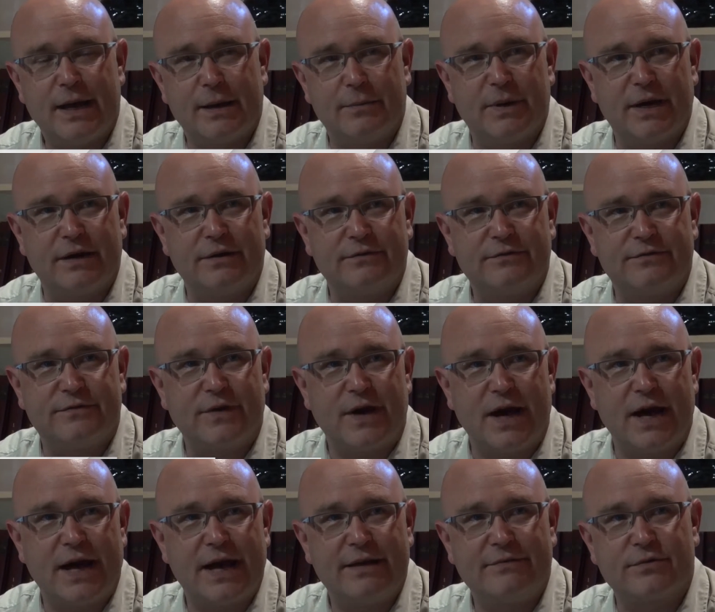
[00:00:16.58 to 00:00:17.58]
about
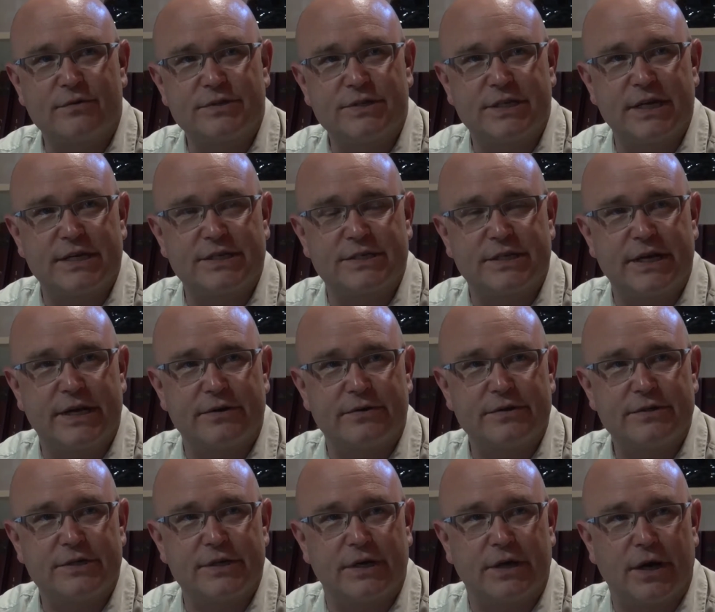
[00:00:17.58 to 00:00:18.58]
5 or 6
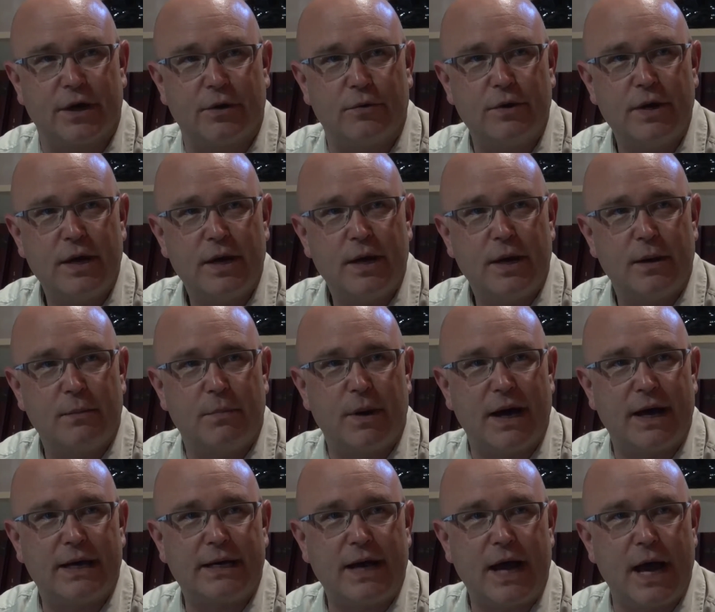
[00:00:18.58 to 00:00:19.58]
years ago,
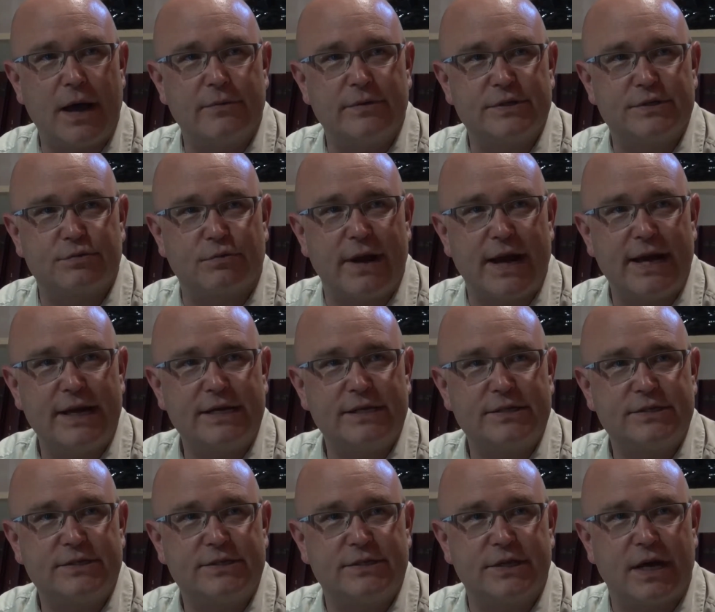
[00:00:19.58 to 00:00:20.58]
but I was
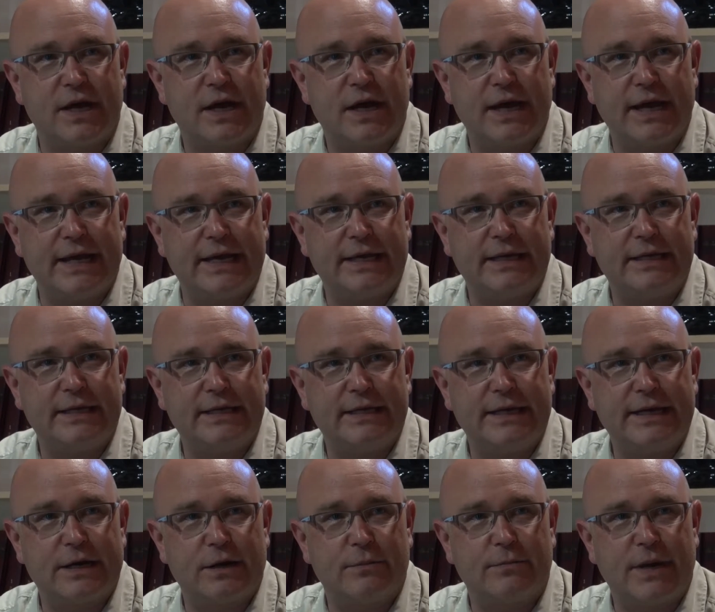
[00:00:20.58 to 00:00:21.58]
raised in
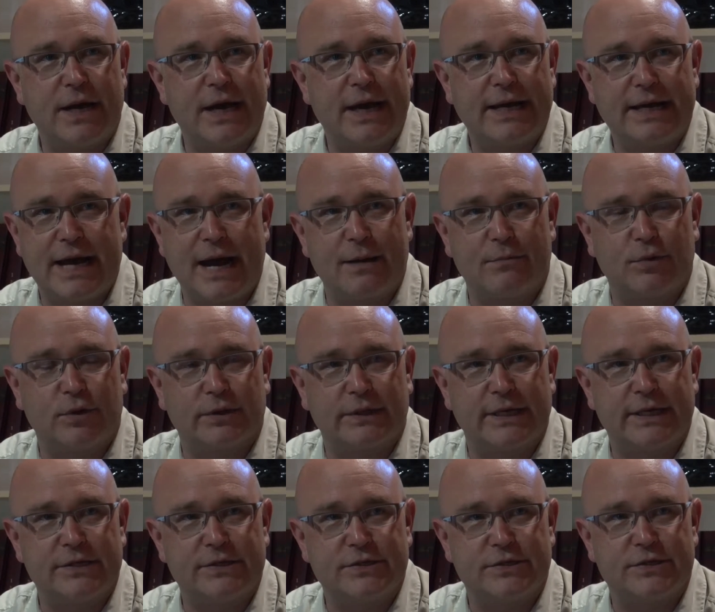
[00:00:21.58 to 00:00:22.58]
nearby
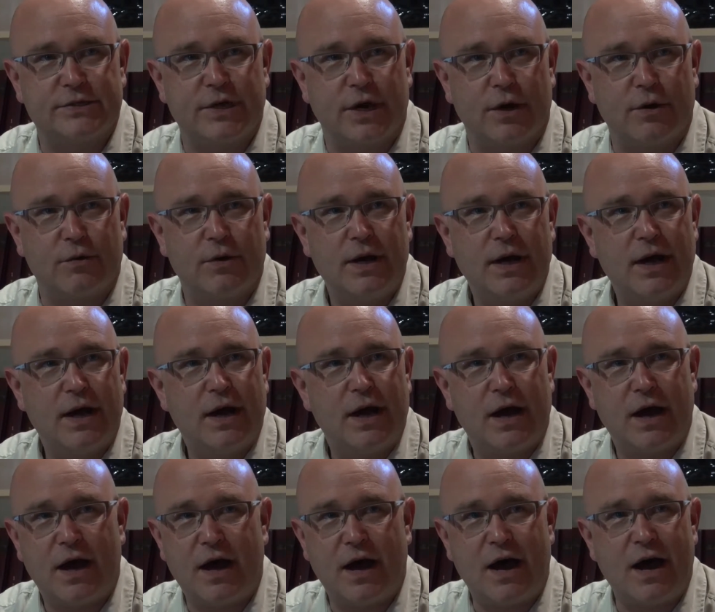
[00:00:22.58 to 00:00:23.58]
Cumberland, so
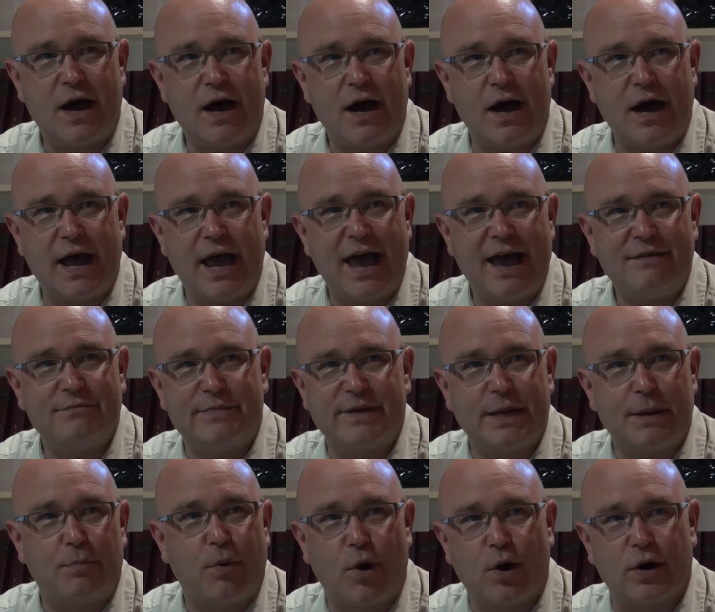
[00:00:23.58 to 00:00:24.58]
I had
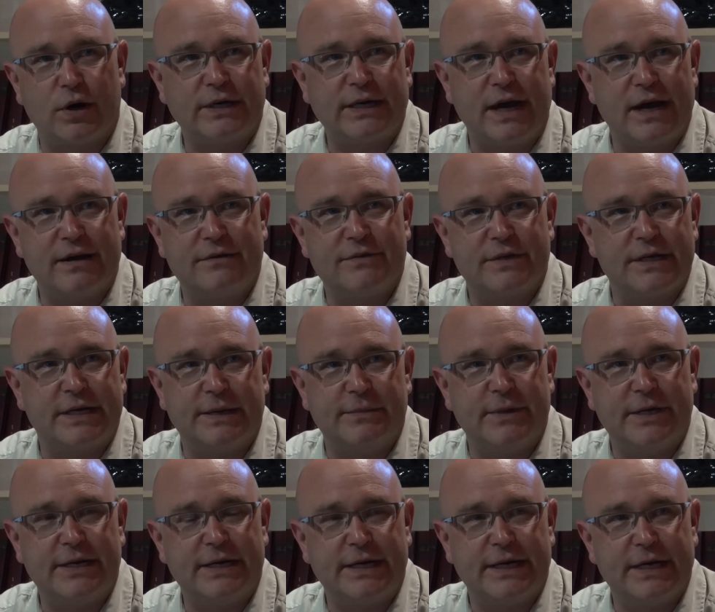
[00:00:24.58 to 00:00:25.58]
been a part of the
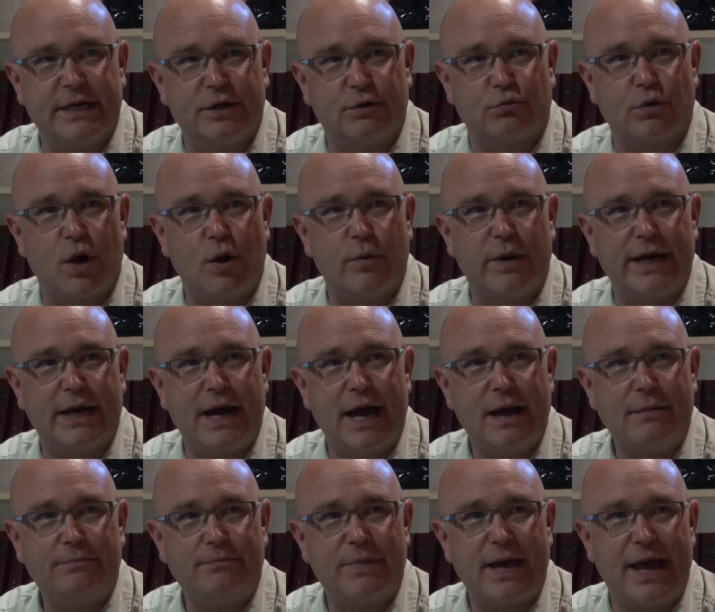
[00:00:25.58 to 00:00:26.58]
community growing
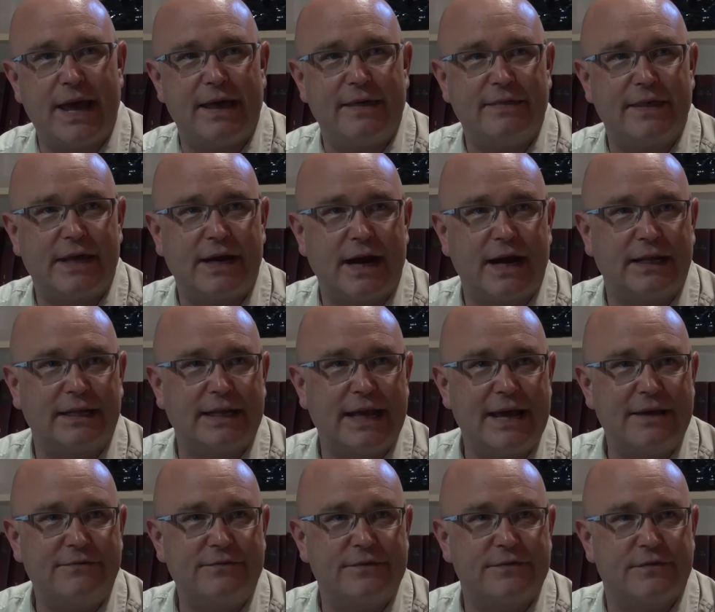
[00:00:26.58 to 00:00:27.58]
up, and then I
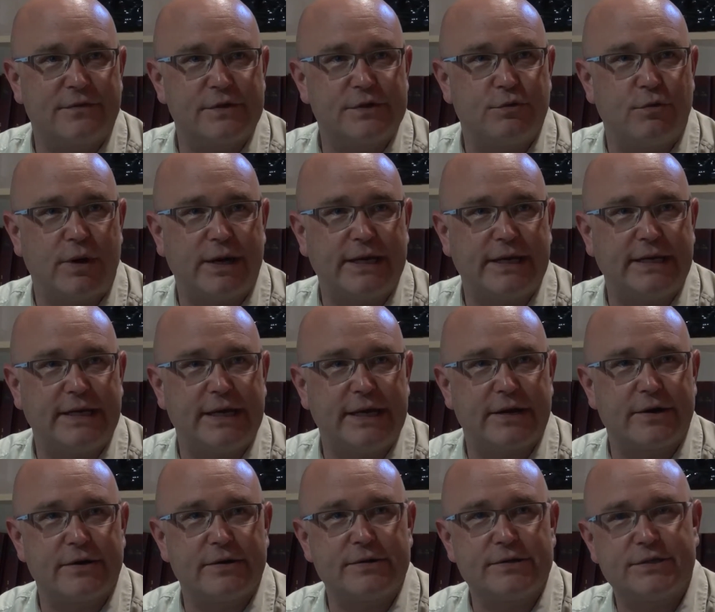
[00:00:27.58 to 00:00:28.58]
left for 20
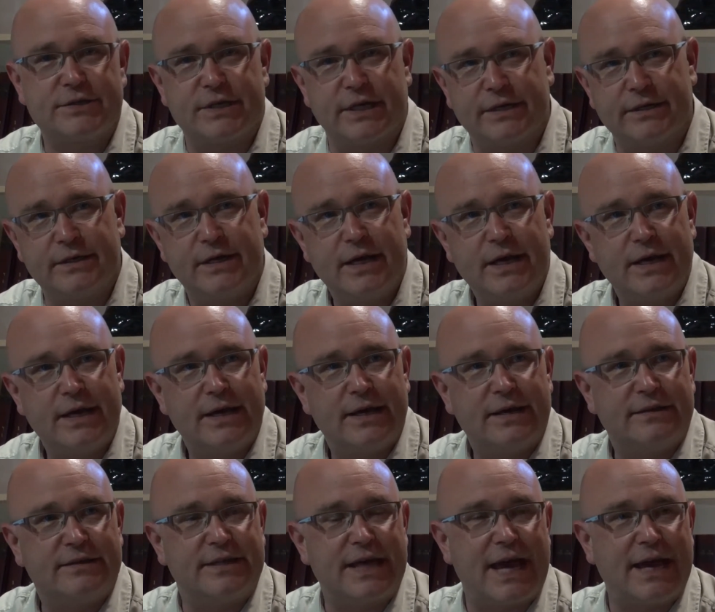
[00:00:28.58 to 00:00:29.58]
years, and
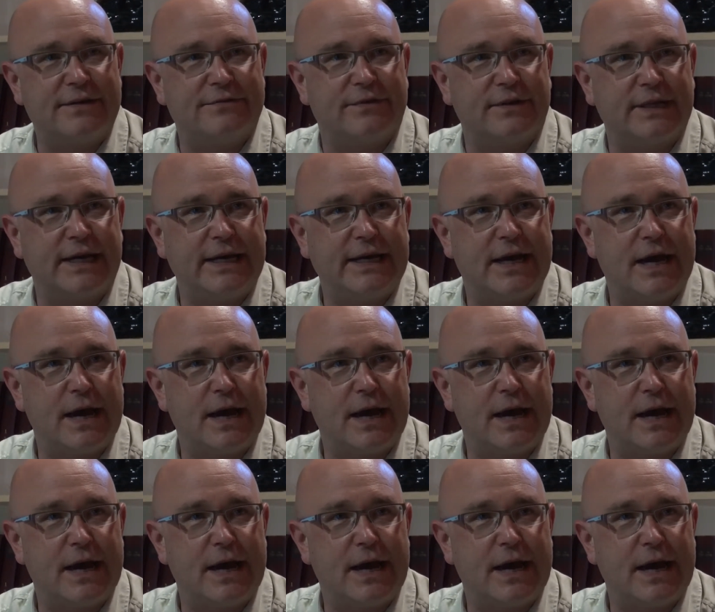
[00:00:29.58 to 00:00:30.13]
thankfully